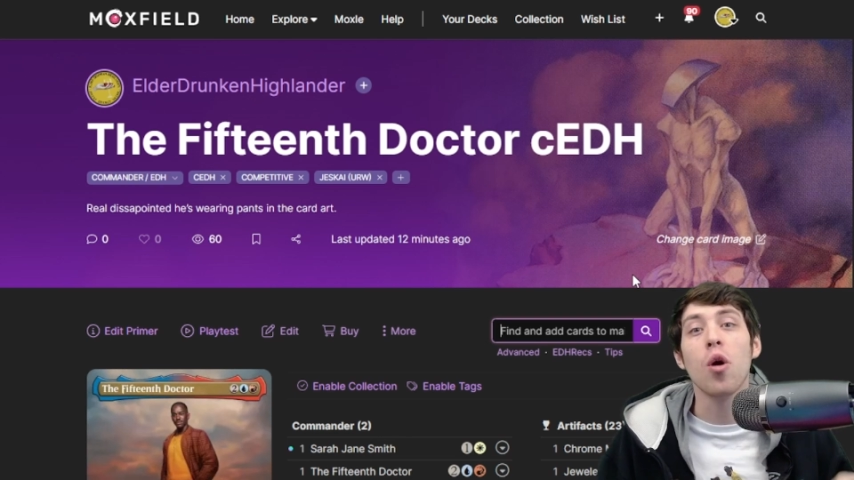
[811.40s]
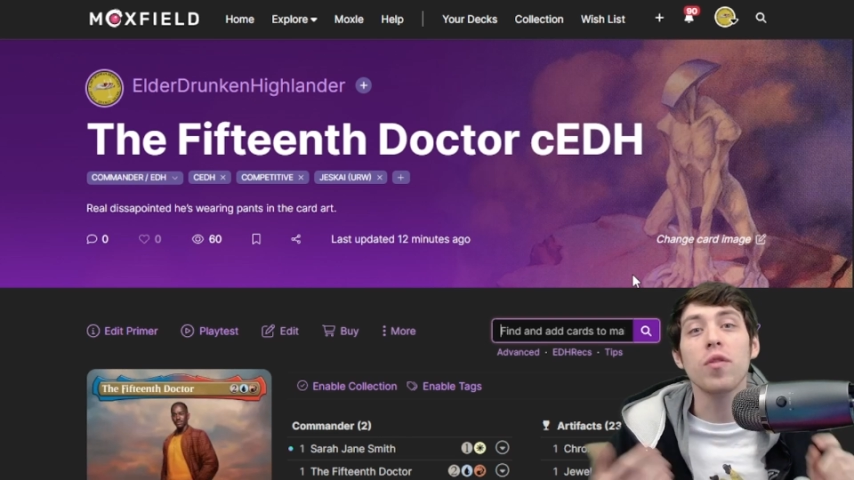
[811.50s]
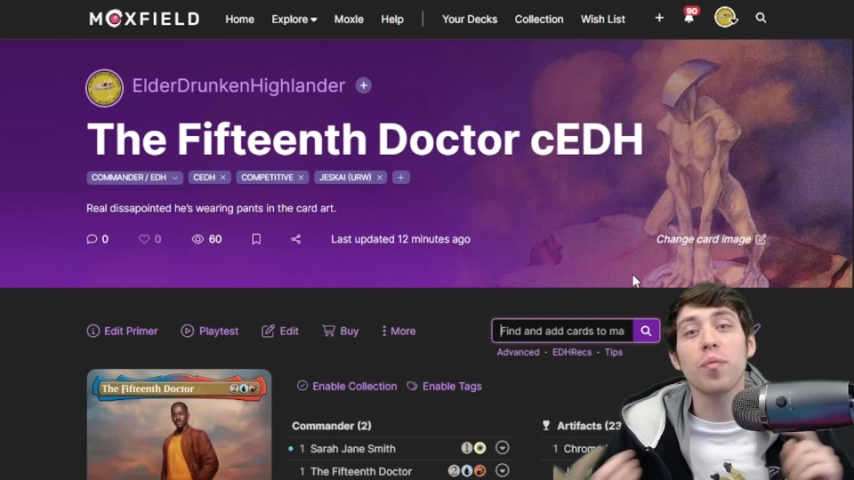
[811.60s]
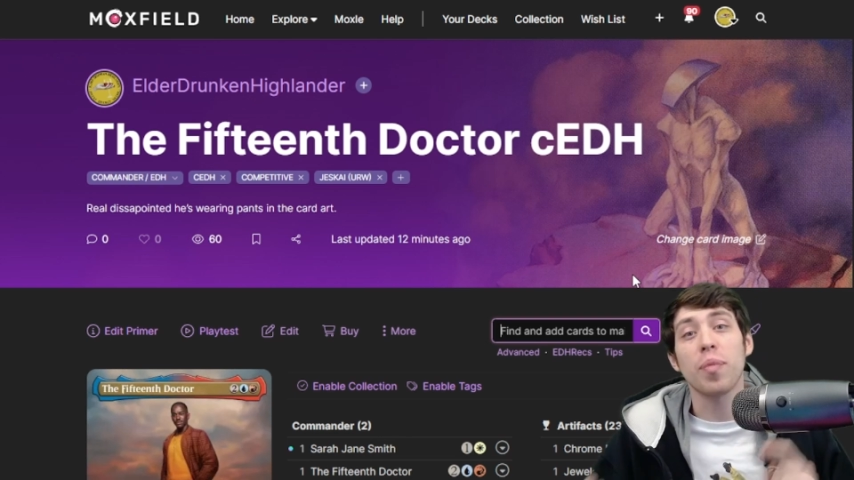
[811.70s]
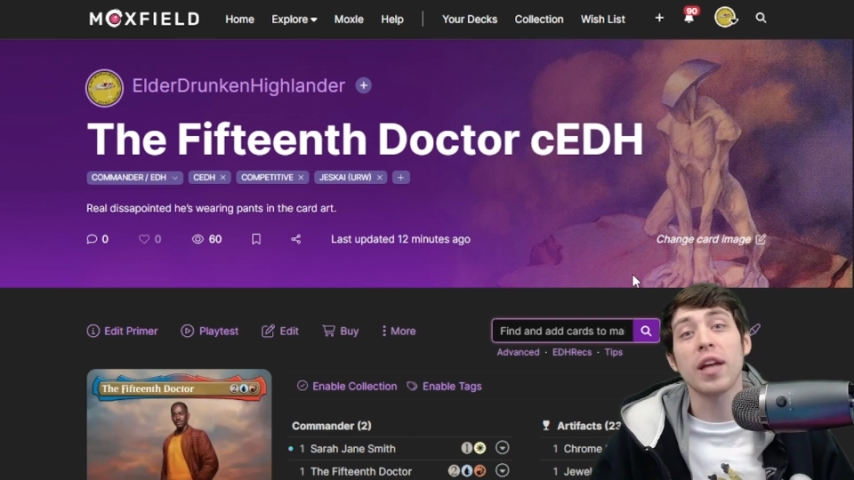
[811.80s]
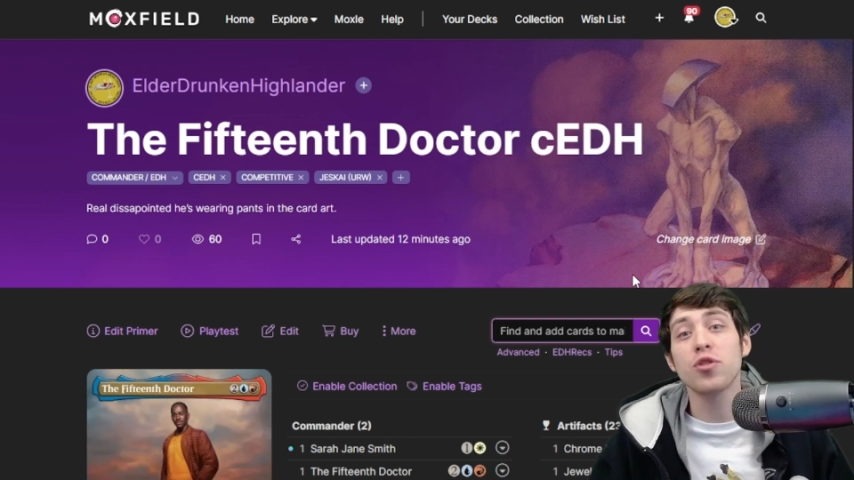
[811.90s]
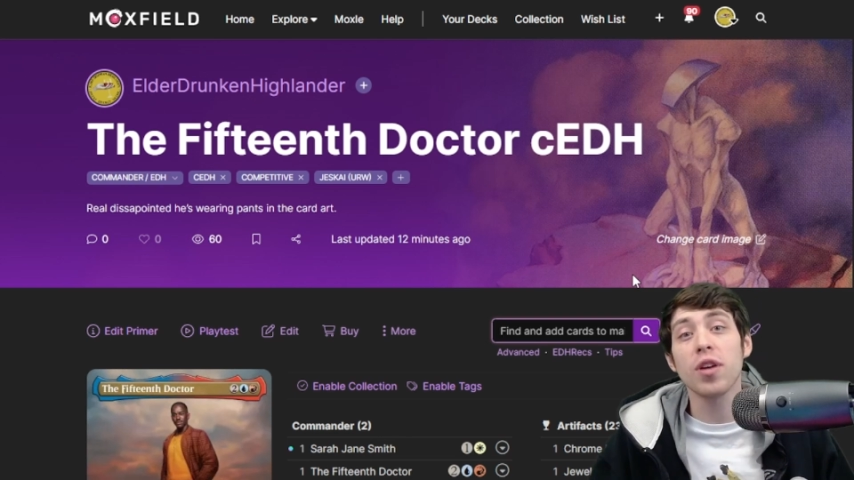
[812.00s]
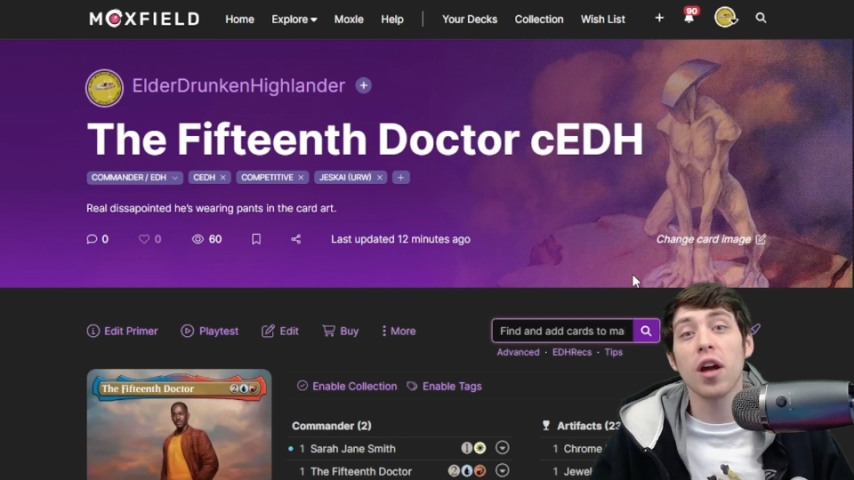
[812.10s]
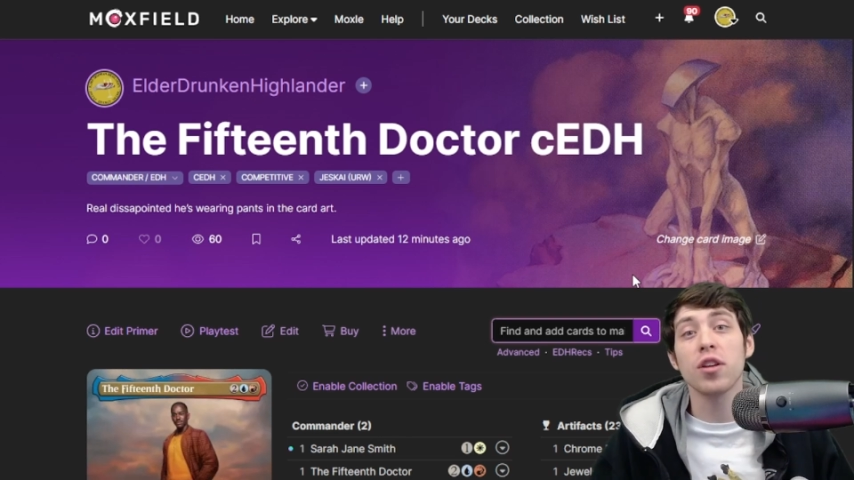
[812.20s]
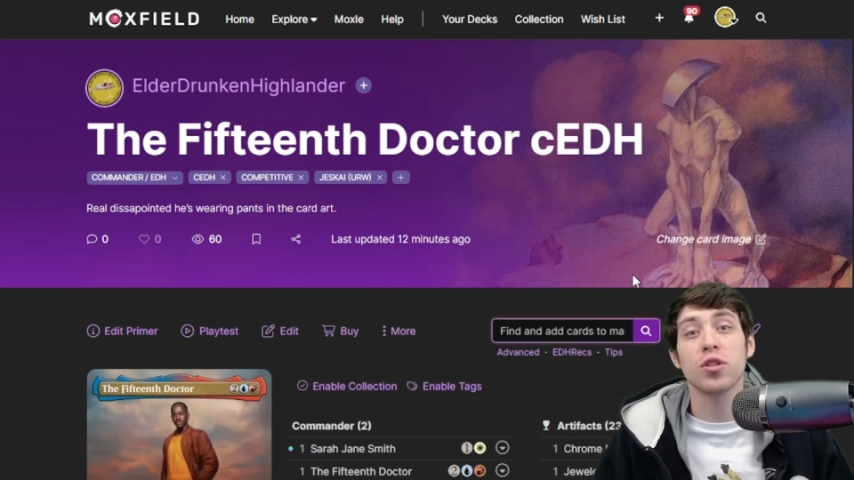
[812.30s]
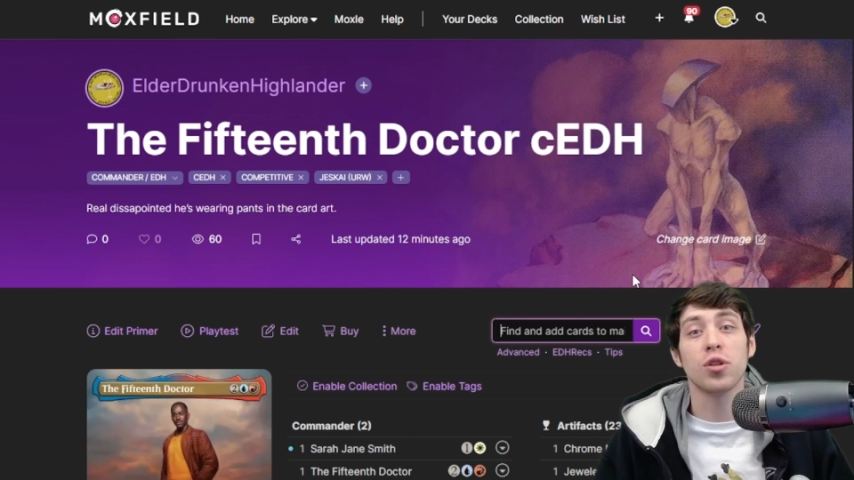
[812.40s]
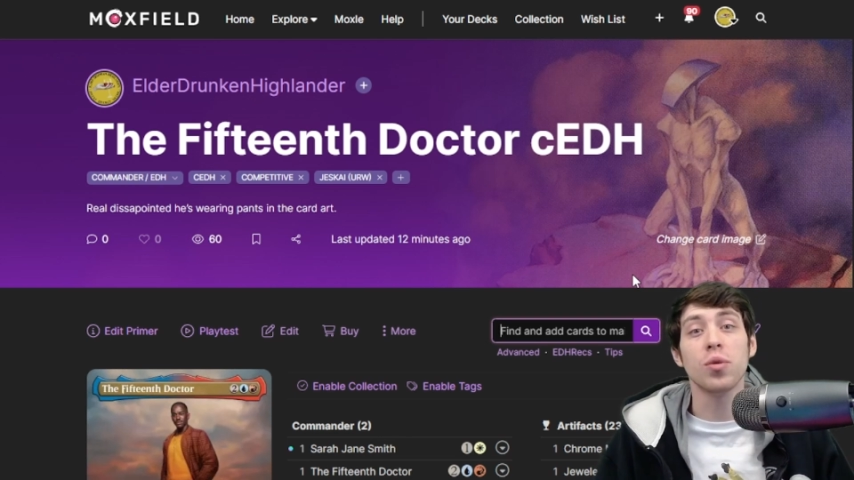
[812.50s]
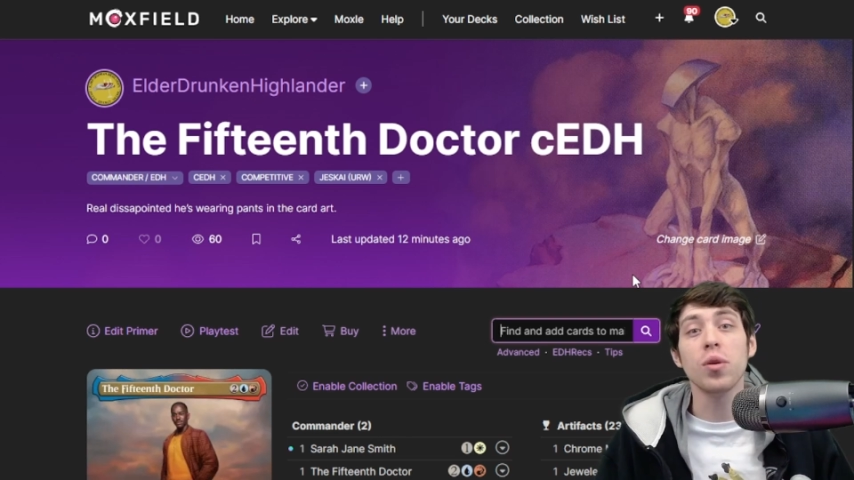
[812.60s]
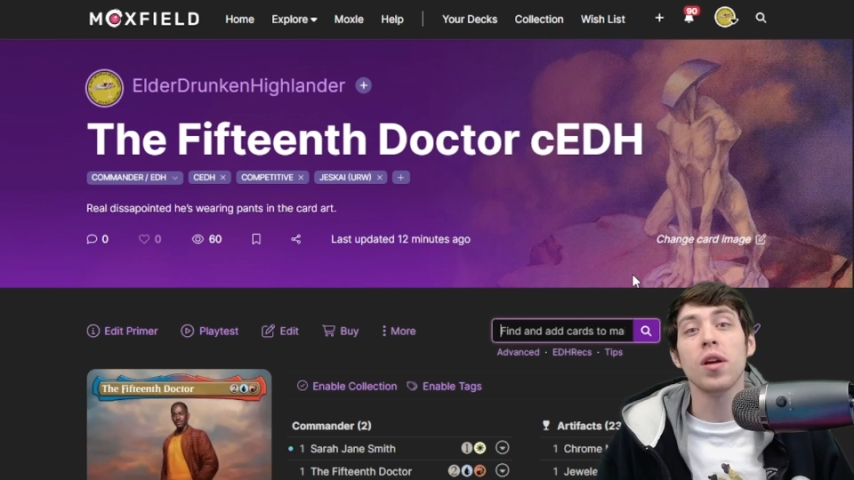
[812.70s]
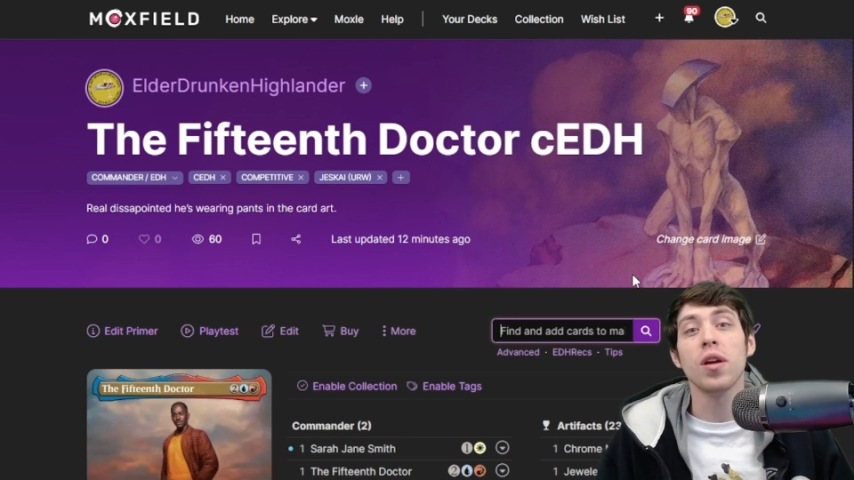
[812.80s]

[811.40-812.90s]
We have Patreon too.